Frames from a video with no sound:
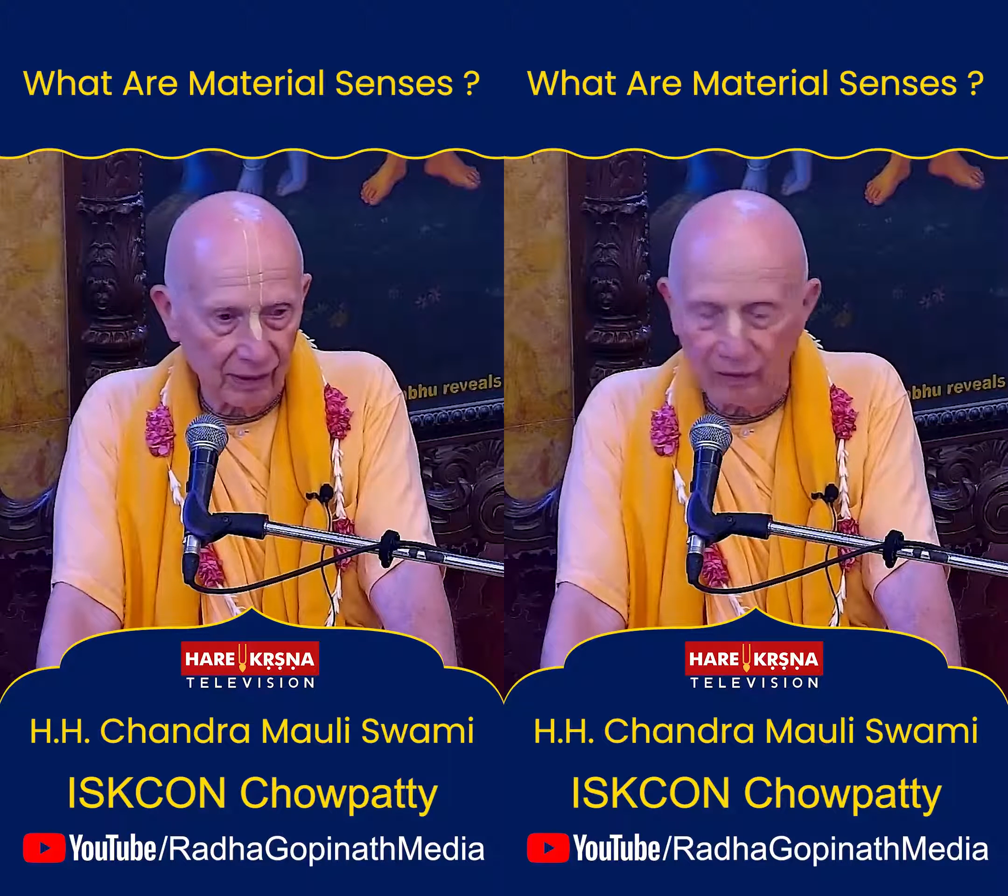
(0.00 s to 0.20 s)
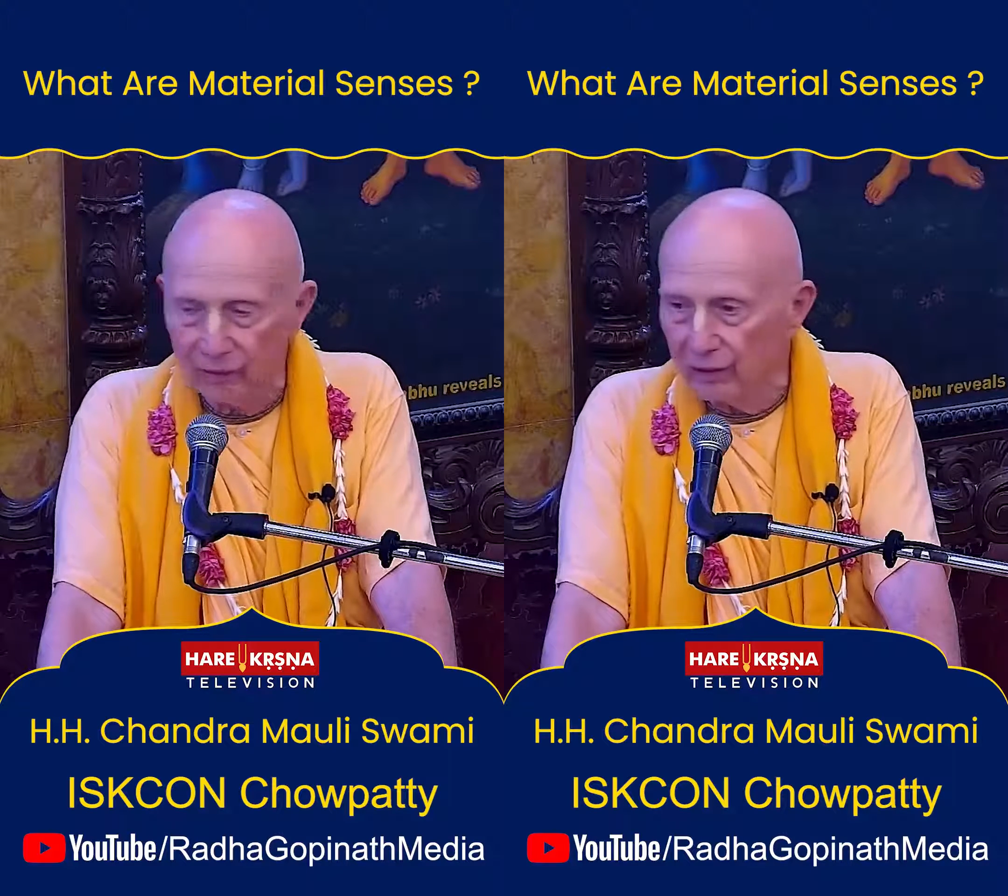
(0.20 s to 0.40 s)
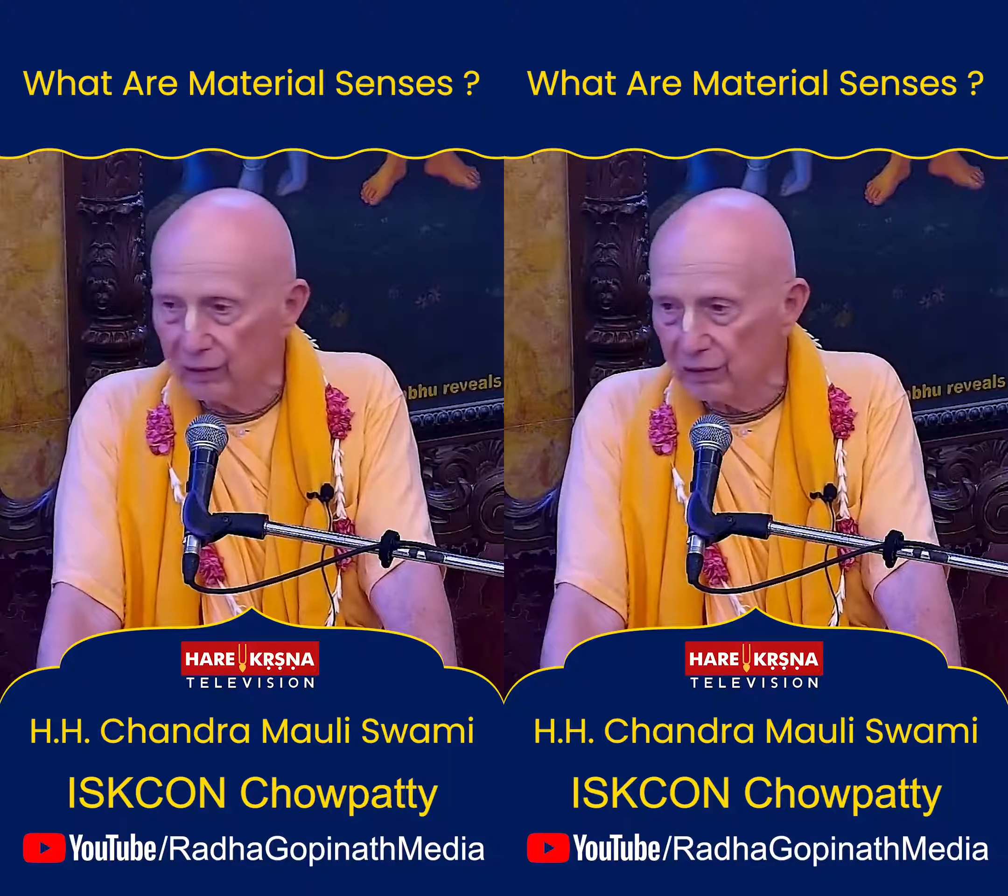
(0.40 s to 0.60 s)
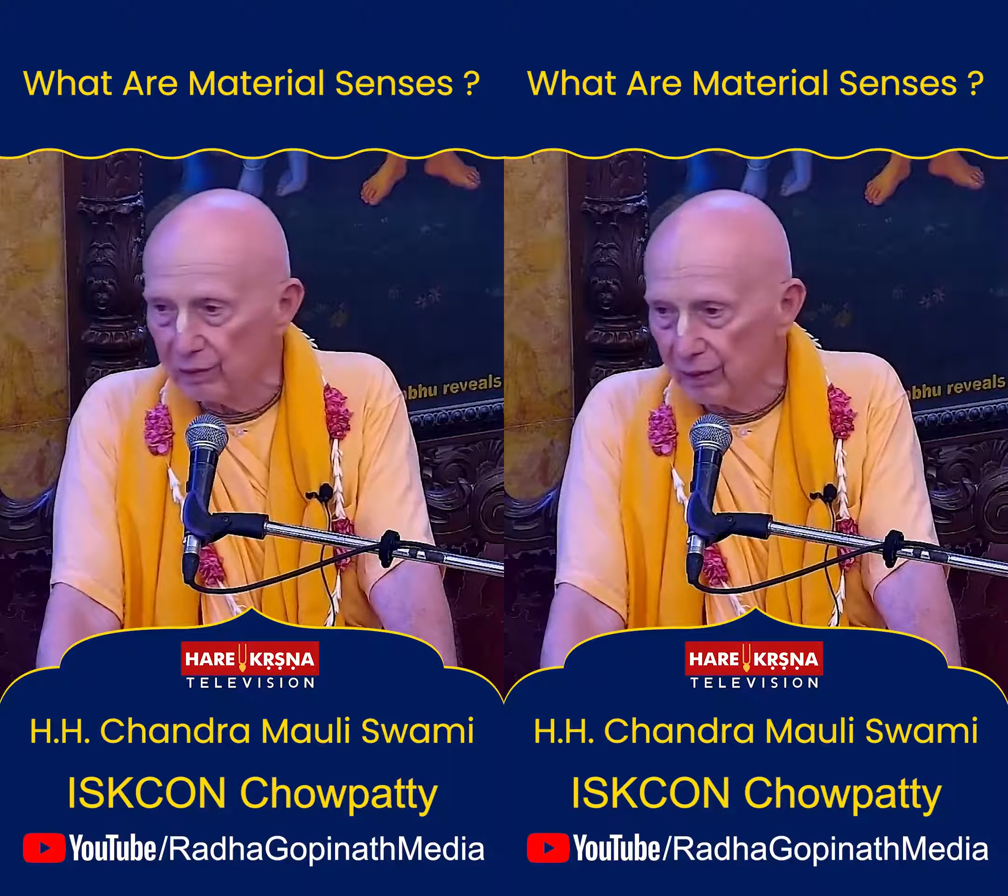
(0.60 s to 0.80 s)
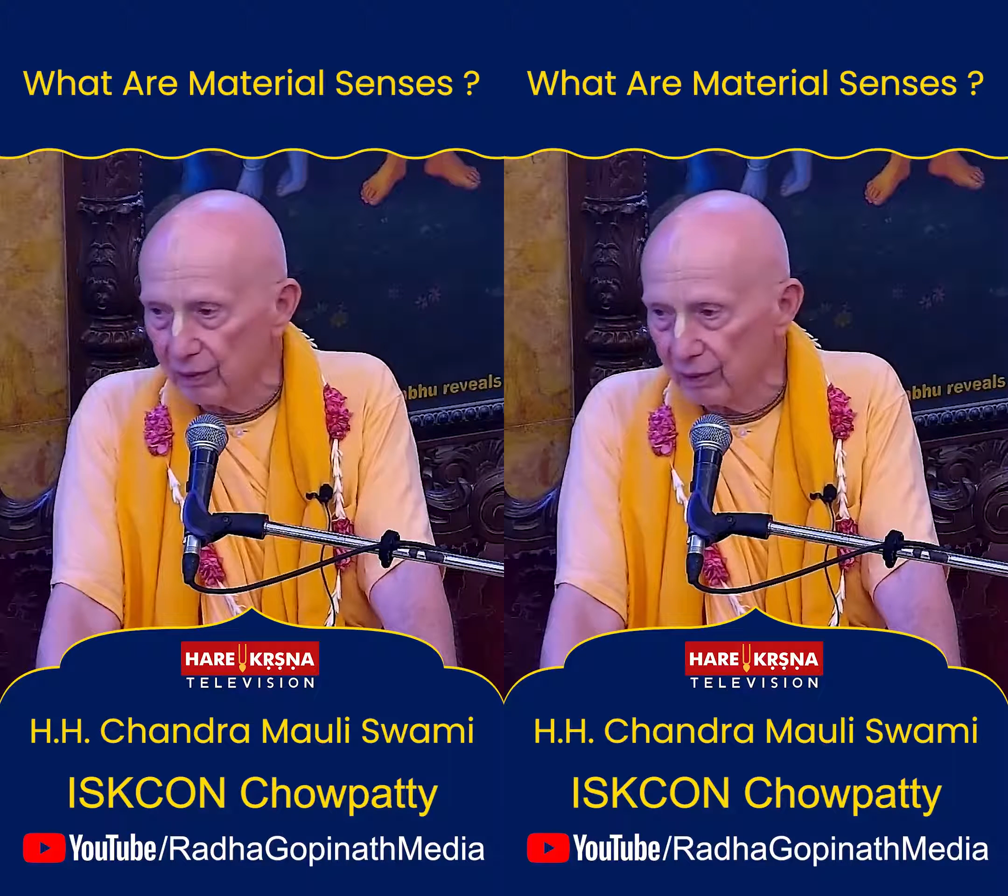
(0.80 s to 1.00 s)
over the
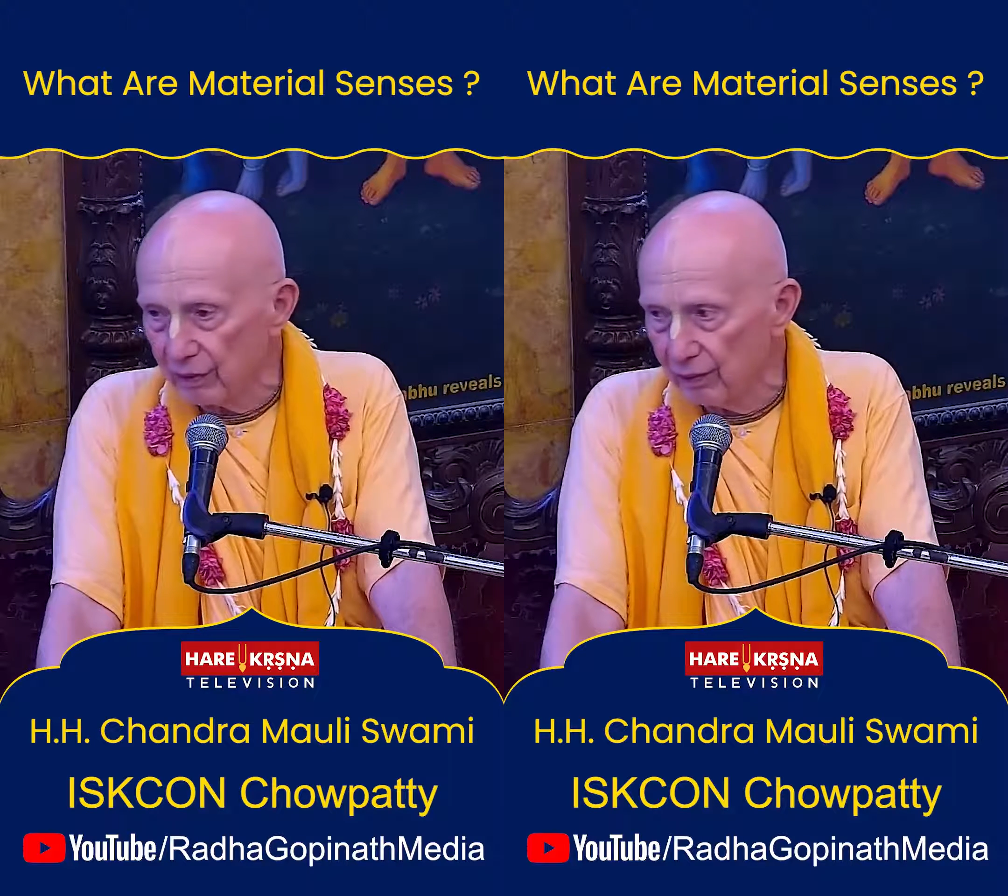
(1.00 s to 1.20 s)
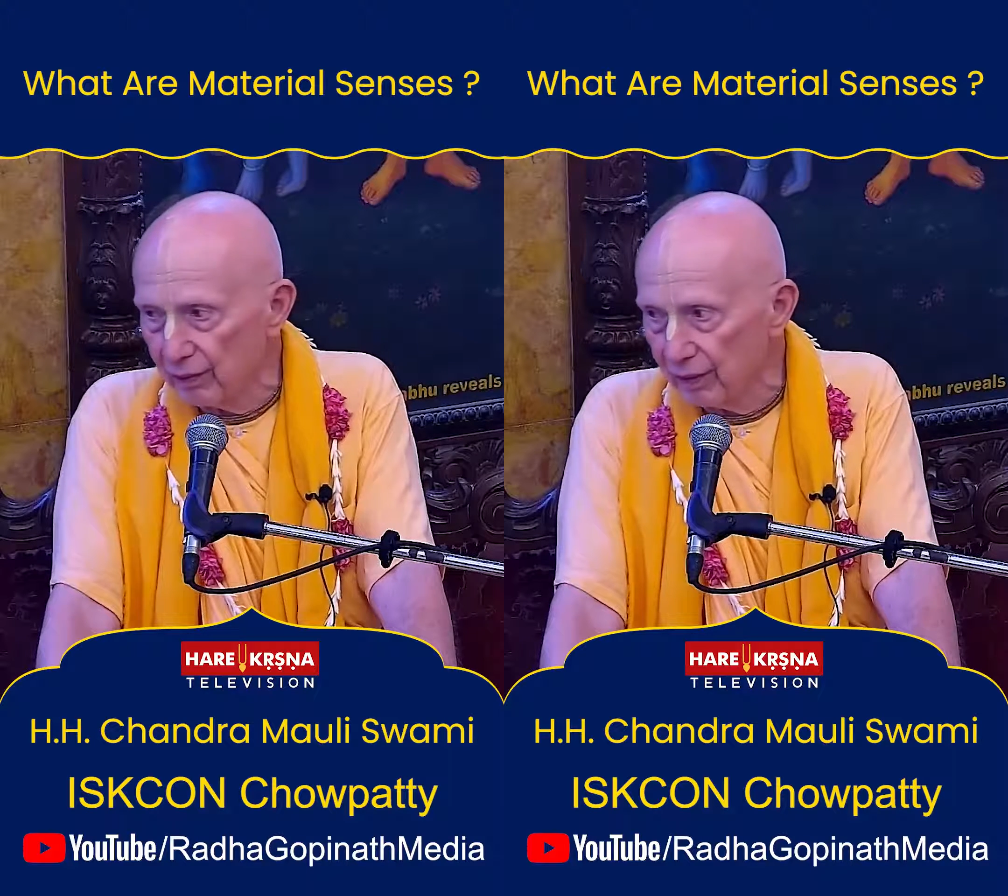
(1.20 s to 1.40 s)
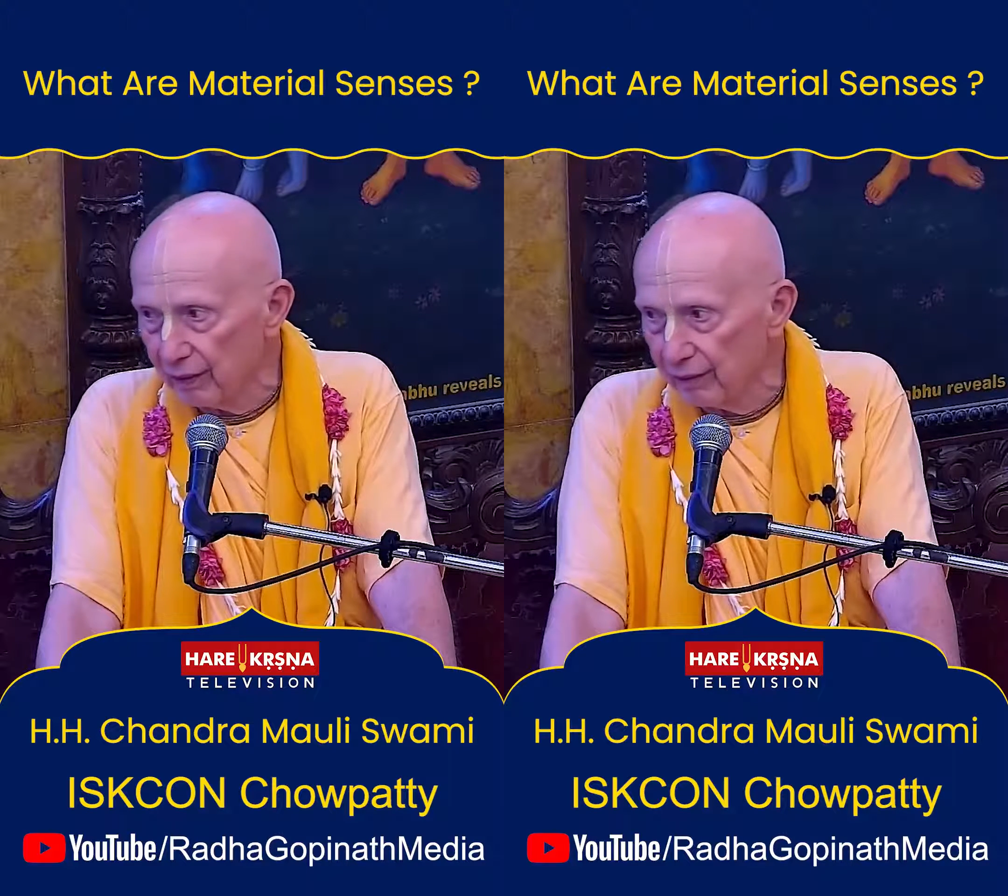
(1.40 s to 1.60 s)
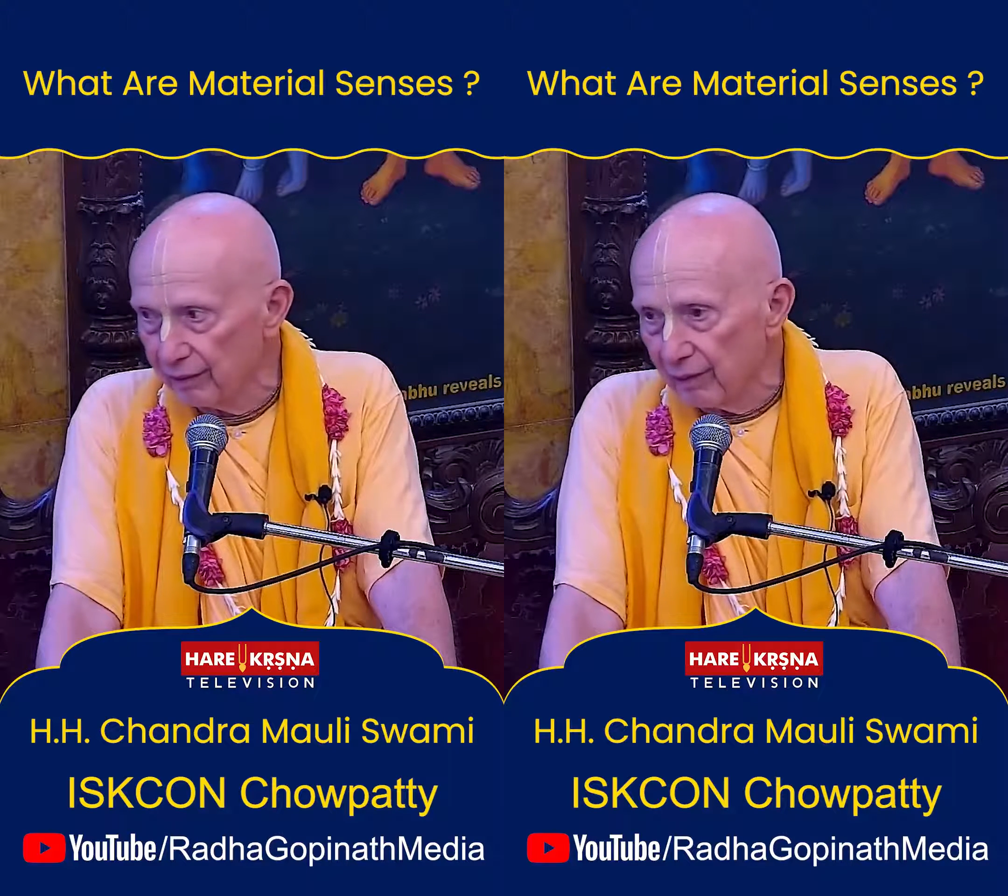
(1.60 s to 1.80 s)
spiritual mind.